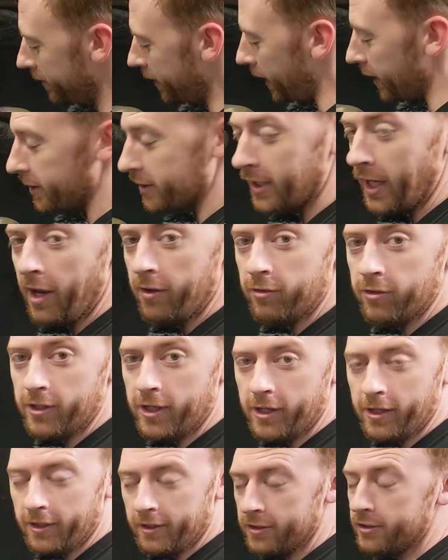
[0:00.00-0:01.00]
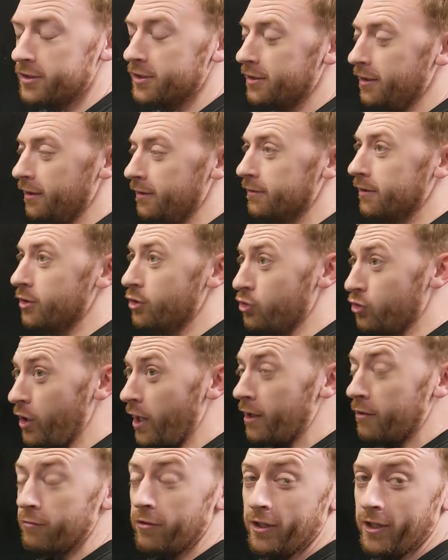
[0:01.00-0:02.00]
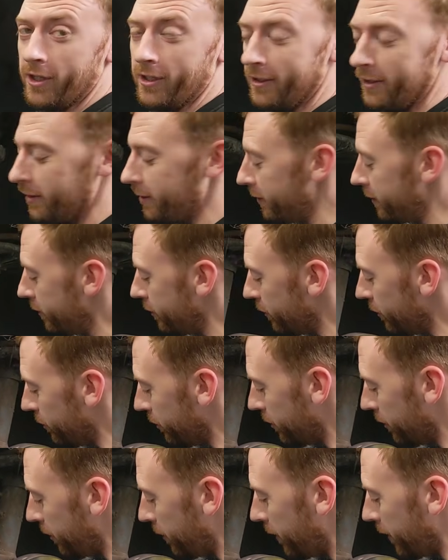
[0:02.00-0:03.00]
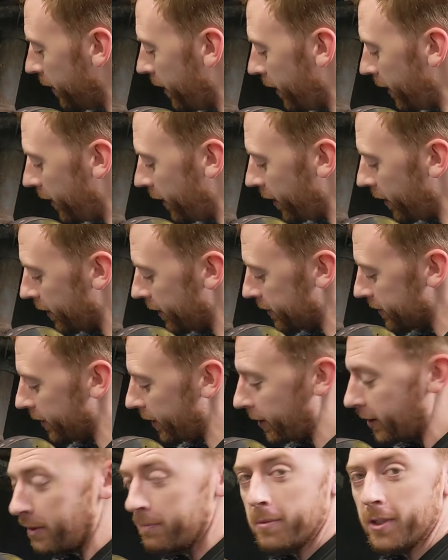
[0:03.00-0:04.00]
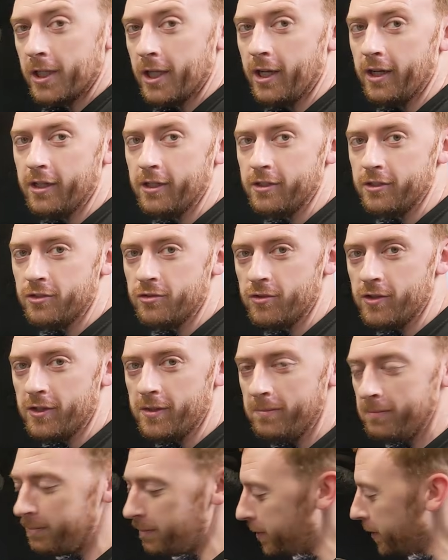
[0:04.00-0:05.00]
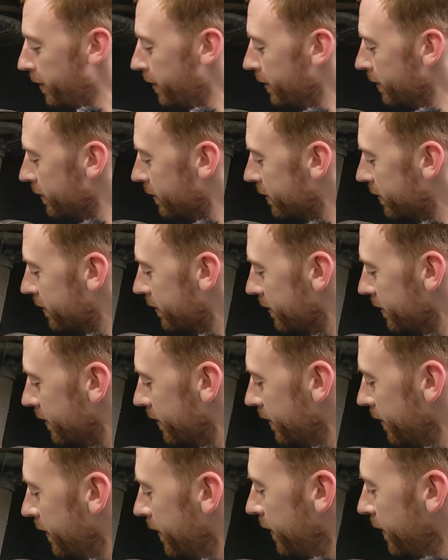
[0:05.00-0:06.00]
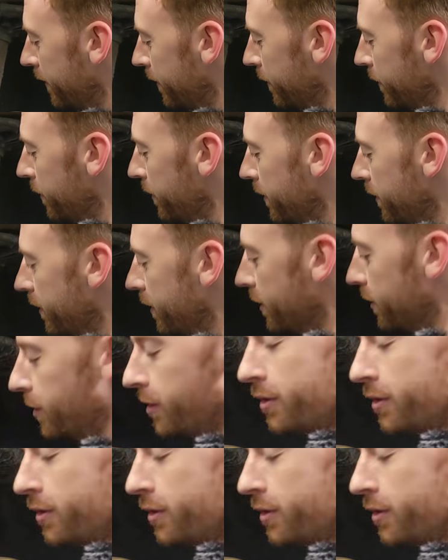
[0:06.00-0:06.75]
That tie rod, track rod end, undoing like that is like a mechanic's dream, because they'd